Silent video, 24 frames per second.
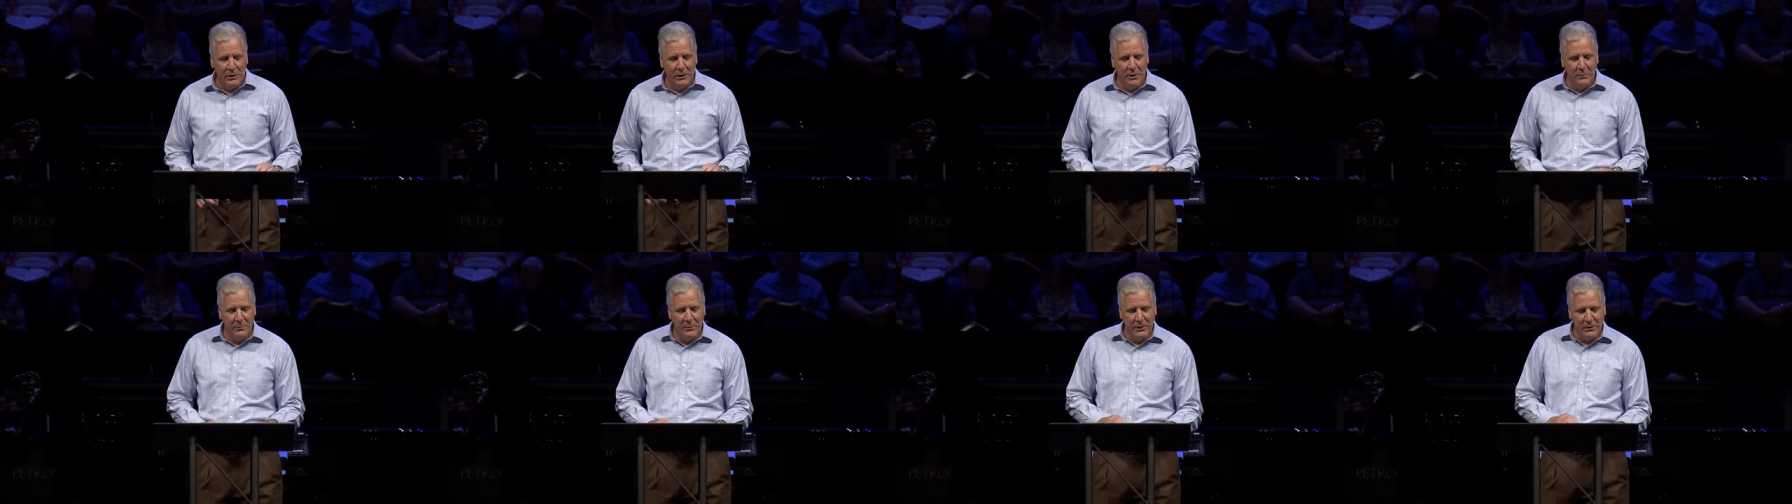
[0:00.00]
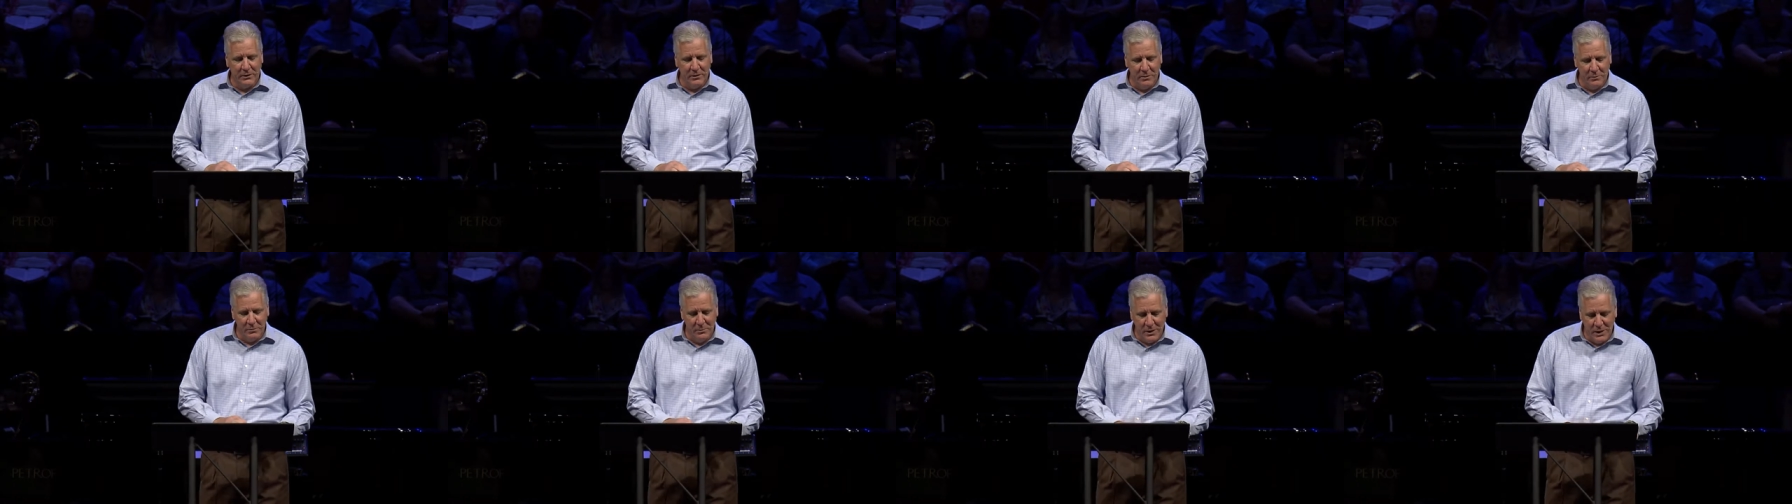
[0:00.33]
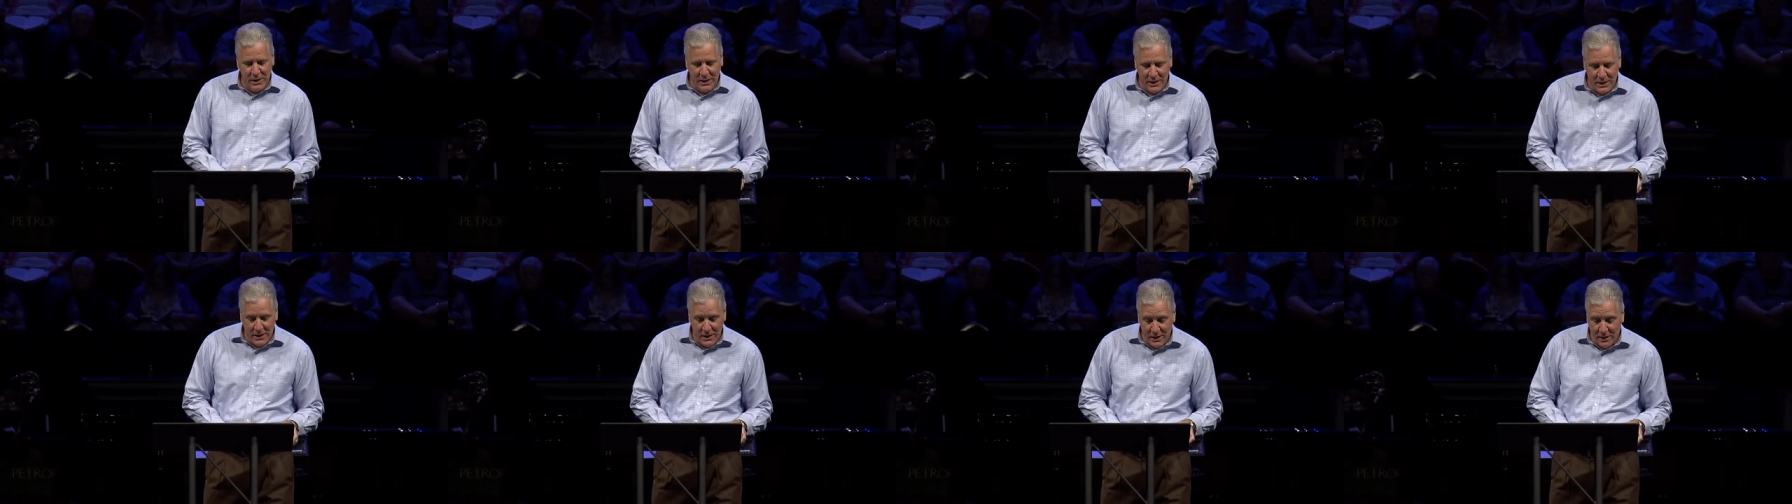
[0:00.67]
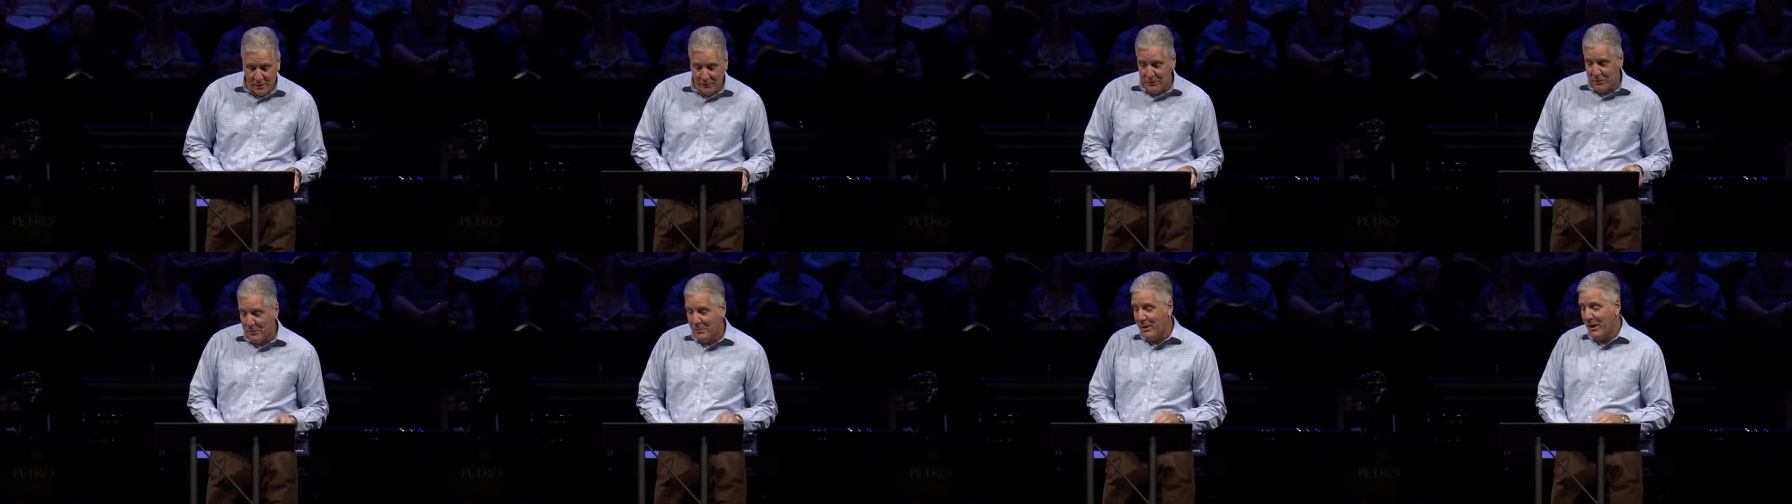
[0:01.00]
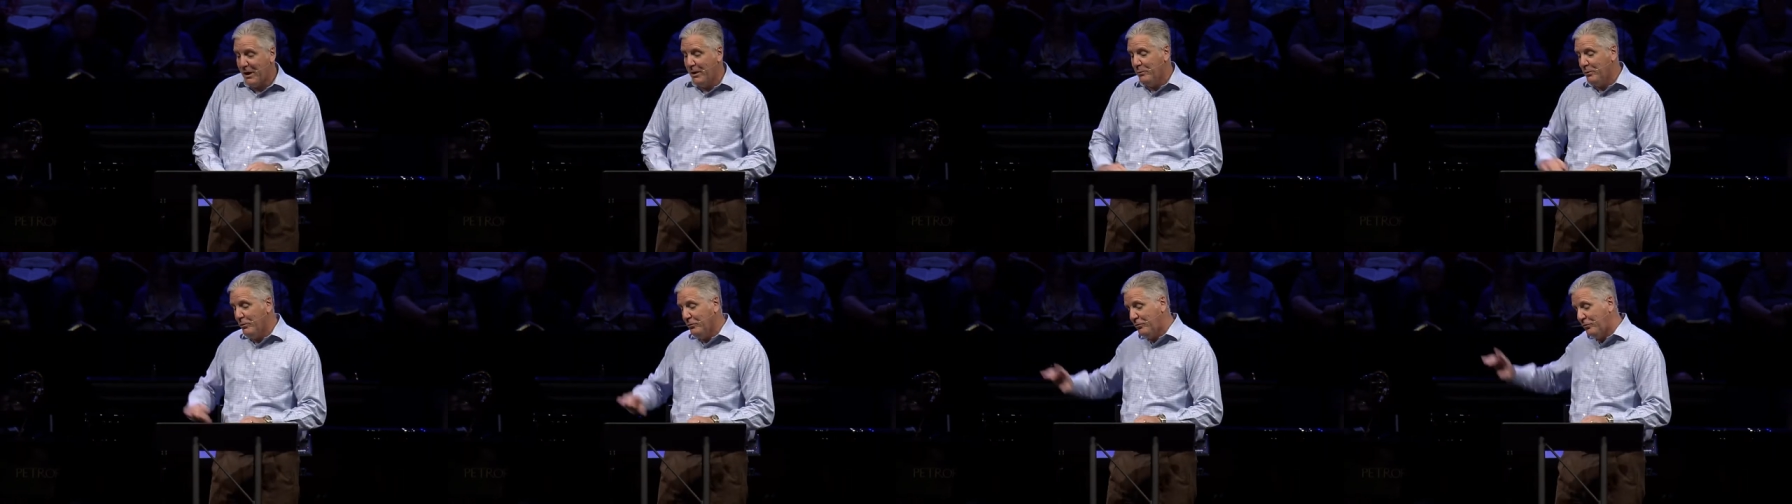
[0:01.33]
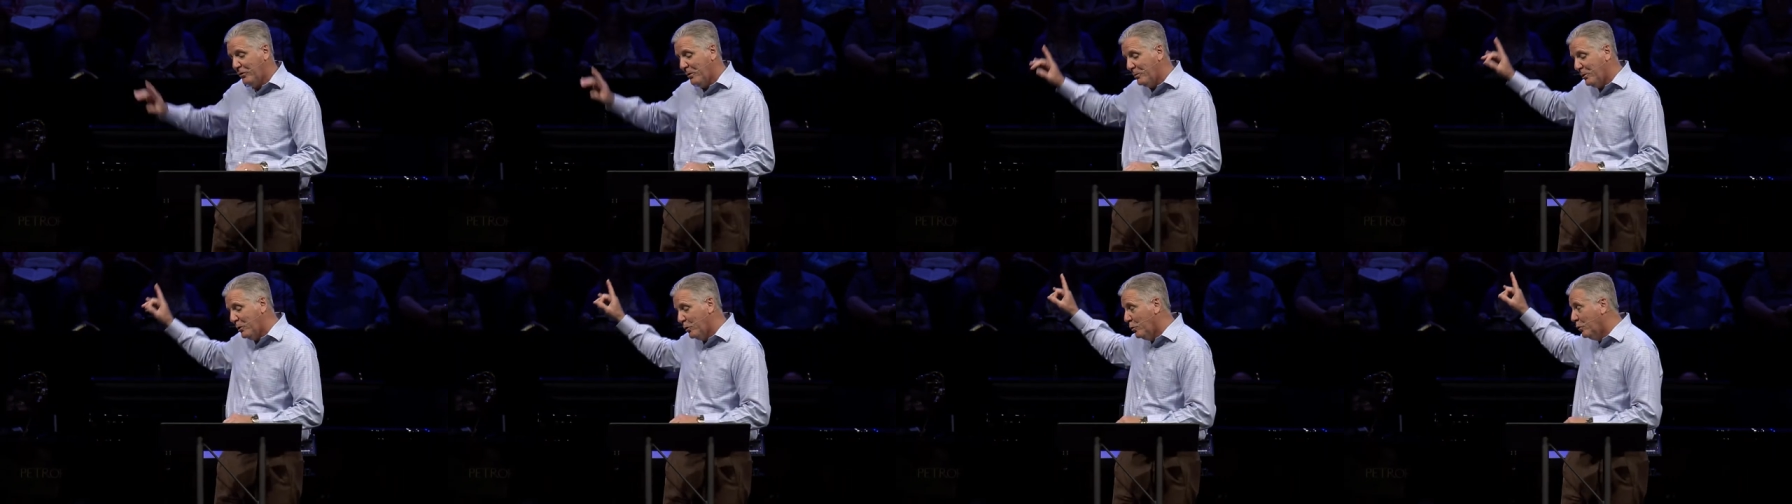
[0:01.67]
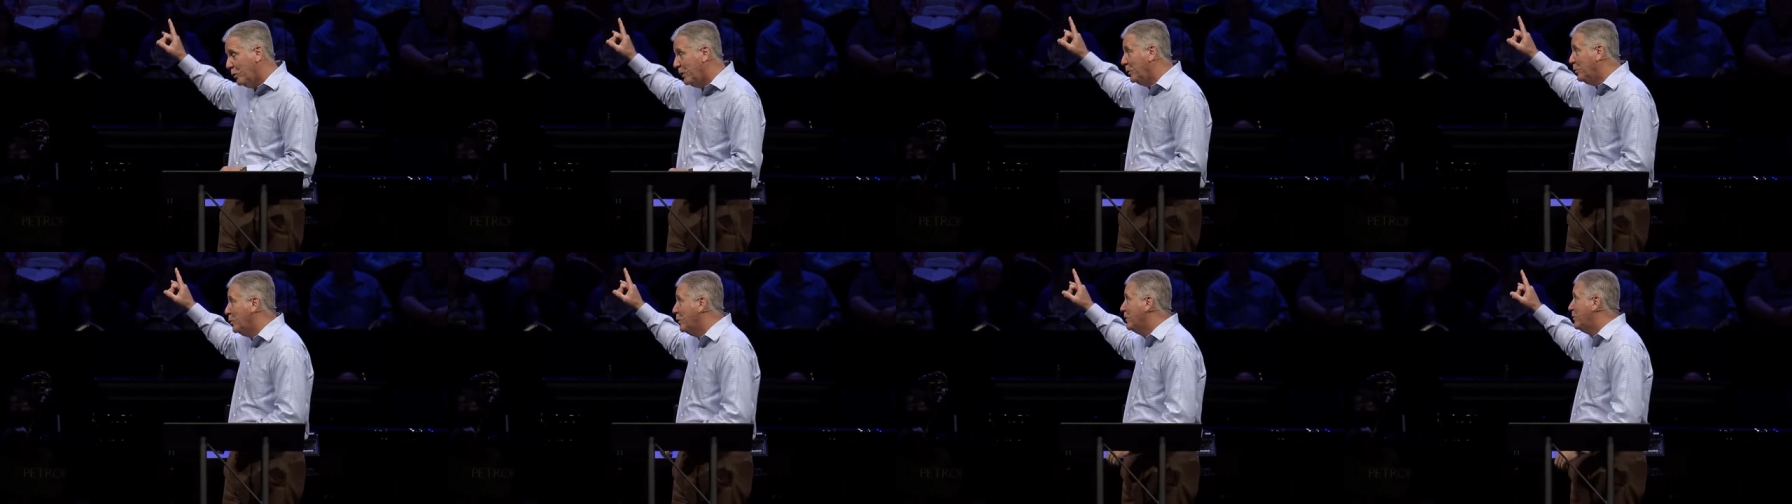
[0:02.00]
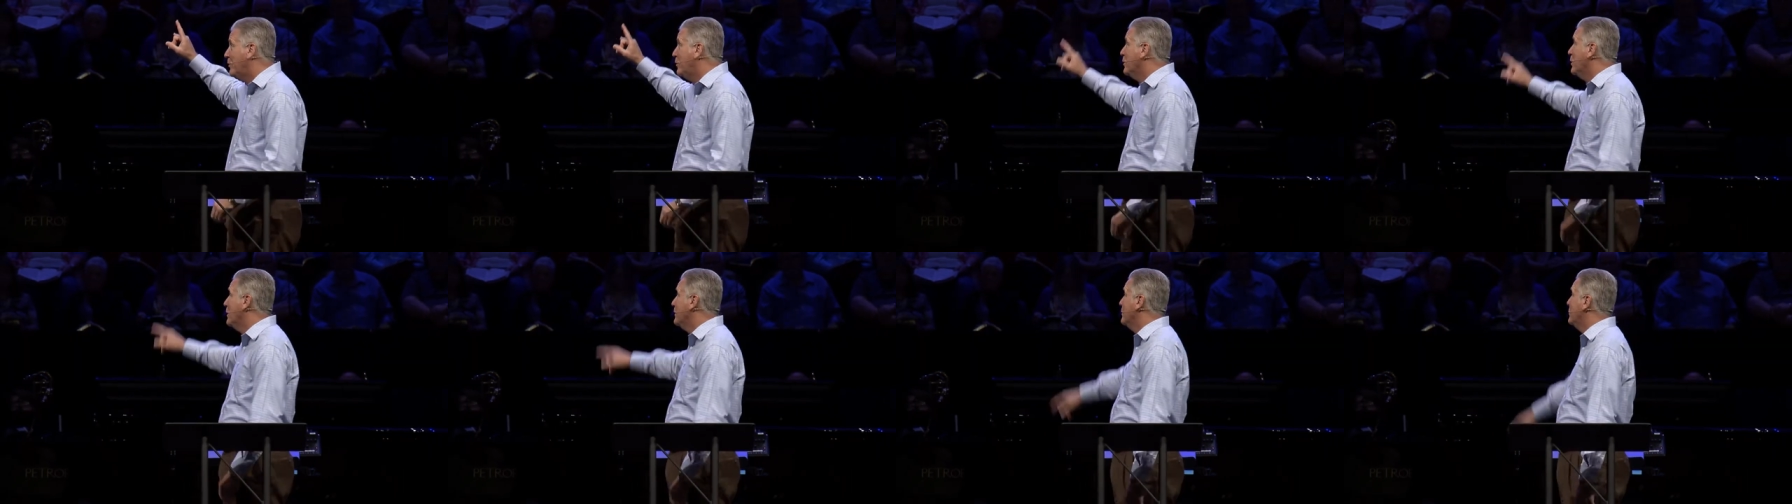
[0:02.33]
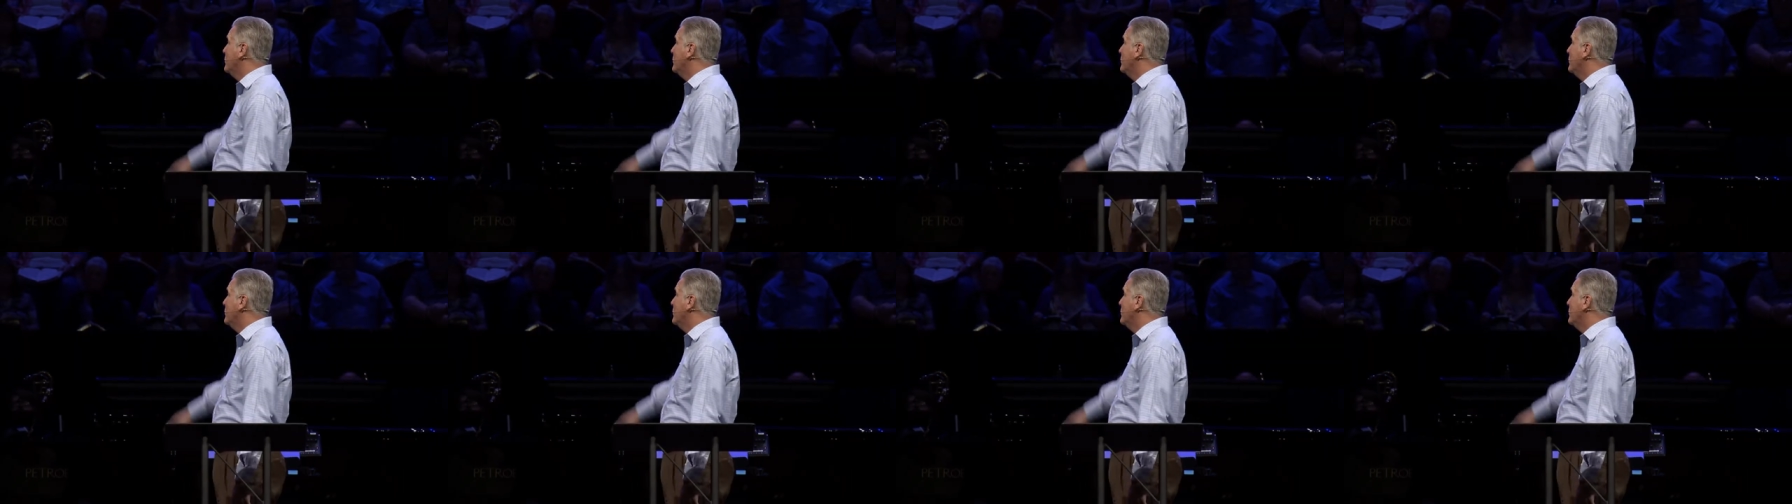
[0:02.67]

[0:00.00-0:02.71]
I picked up my NIV Bible. So I'm going to read with you on the